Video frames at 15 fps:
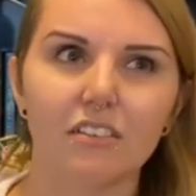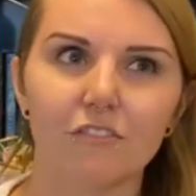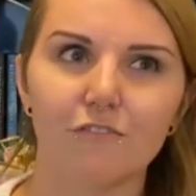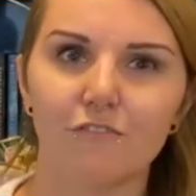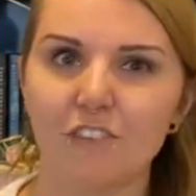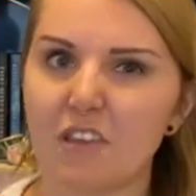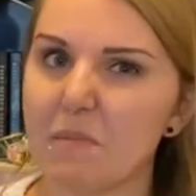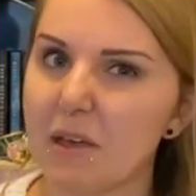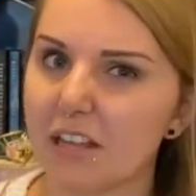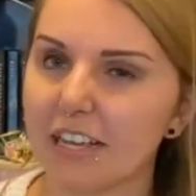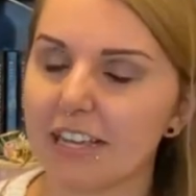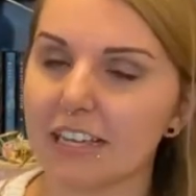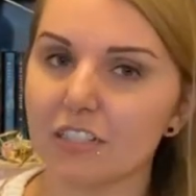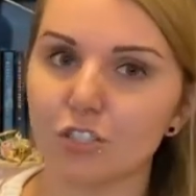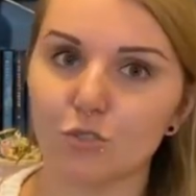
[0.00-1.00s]
female, I
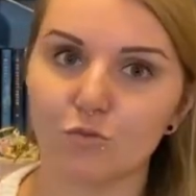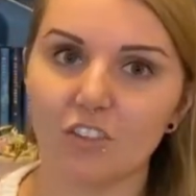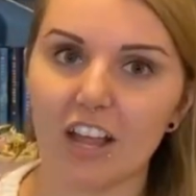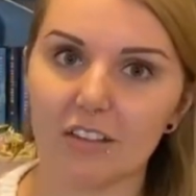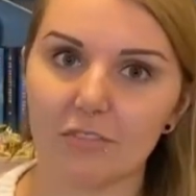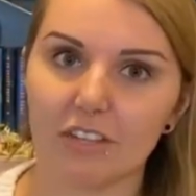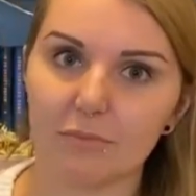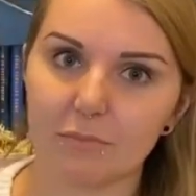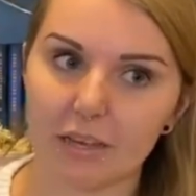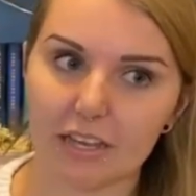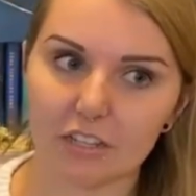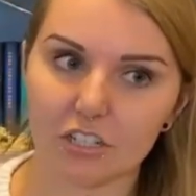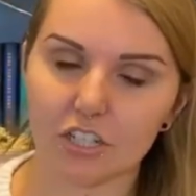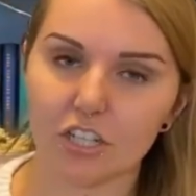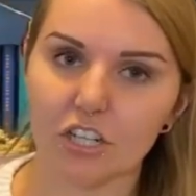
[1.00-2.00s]
guess, Vlad the
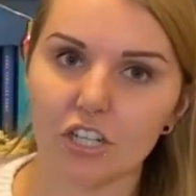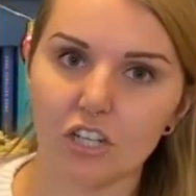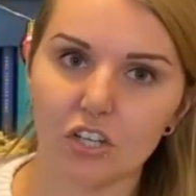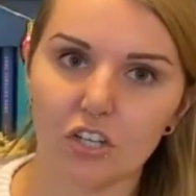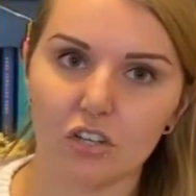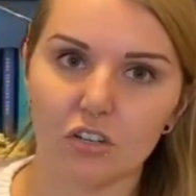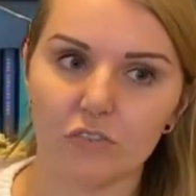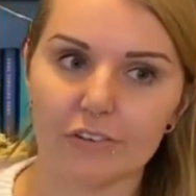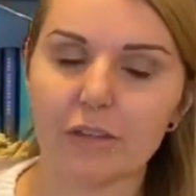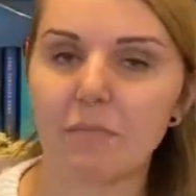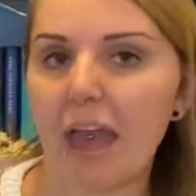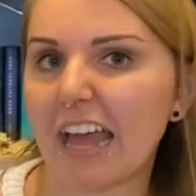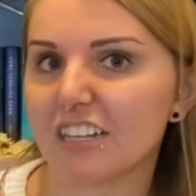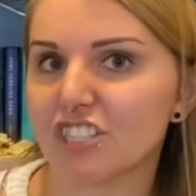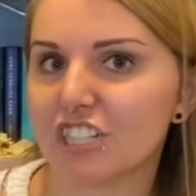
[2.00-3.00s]
Impaler
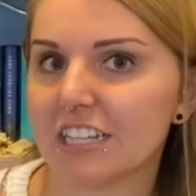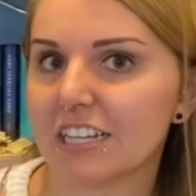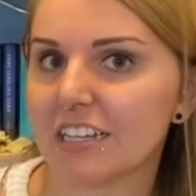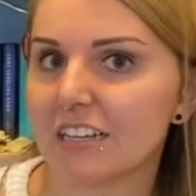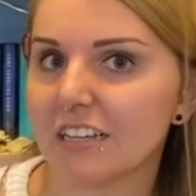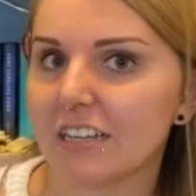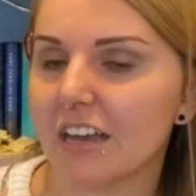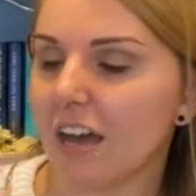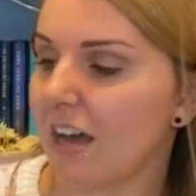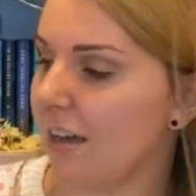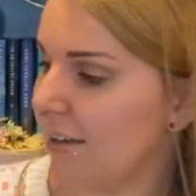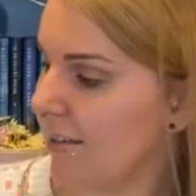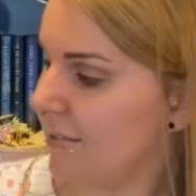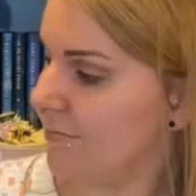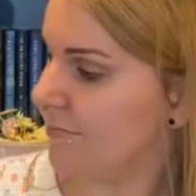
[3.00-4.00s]
reimagining.
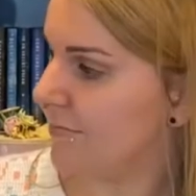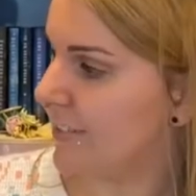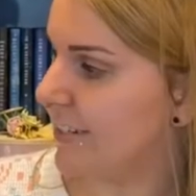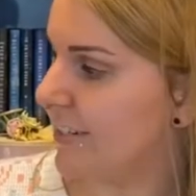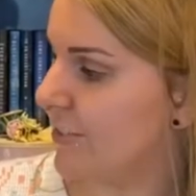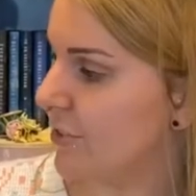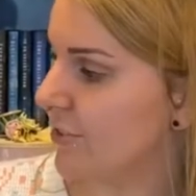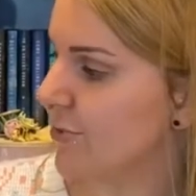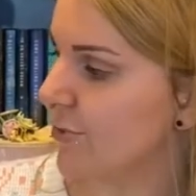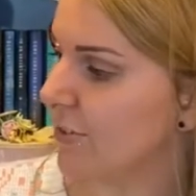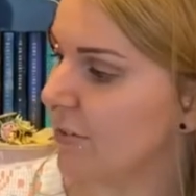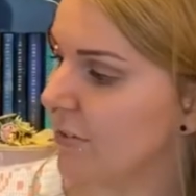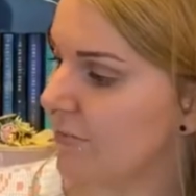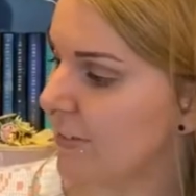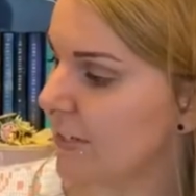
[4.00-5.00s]
Um, it is
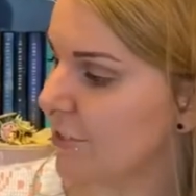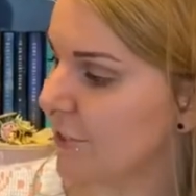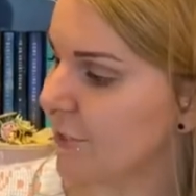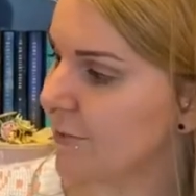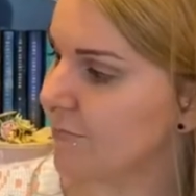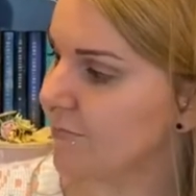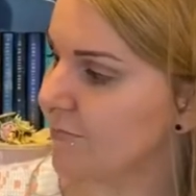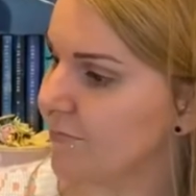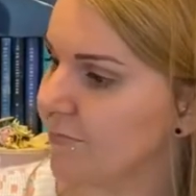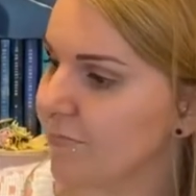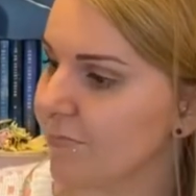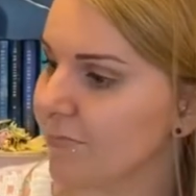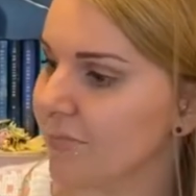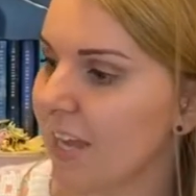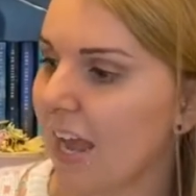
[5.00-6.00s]
historical fiction.
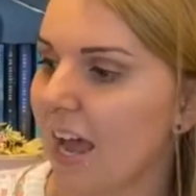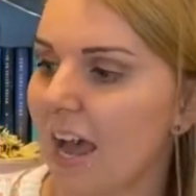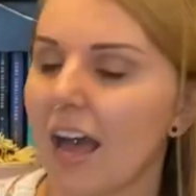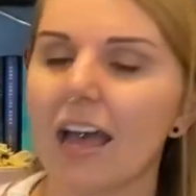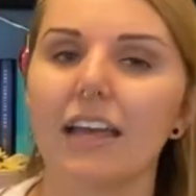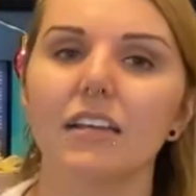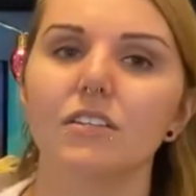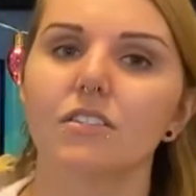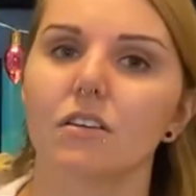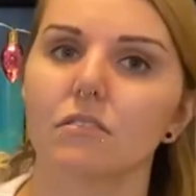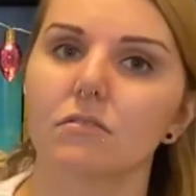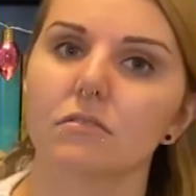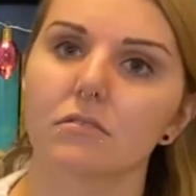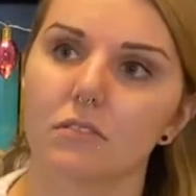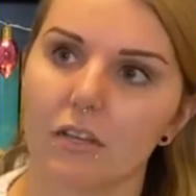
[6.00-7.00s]
I
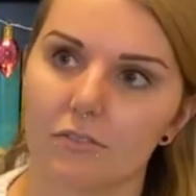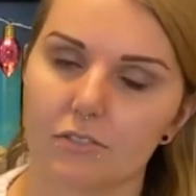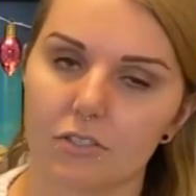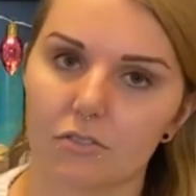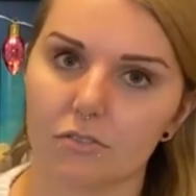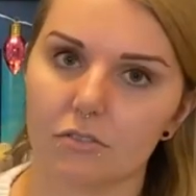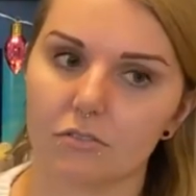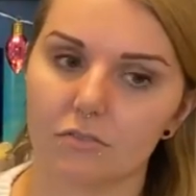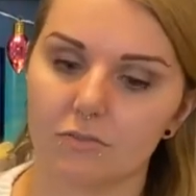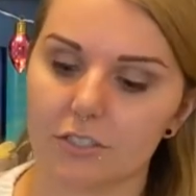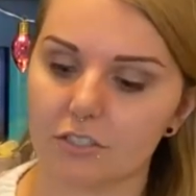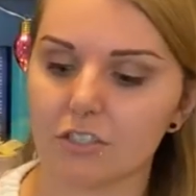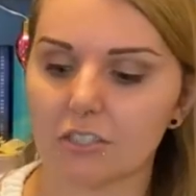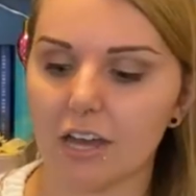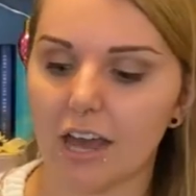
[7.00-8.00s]
don't love historical
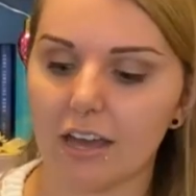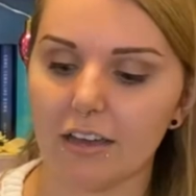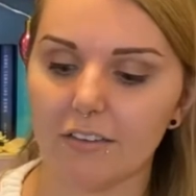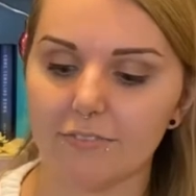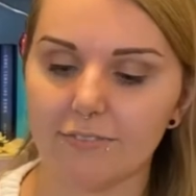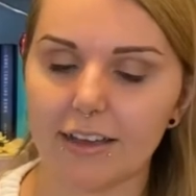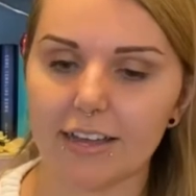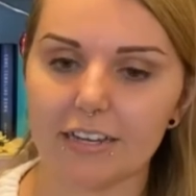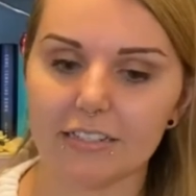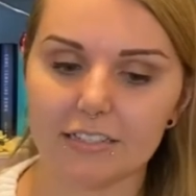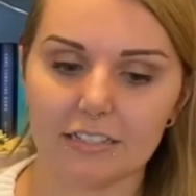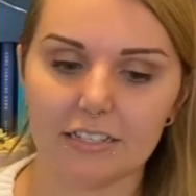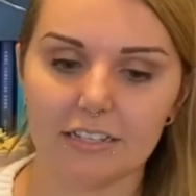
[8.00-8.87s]
fiction. I find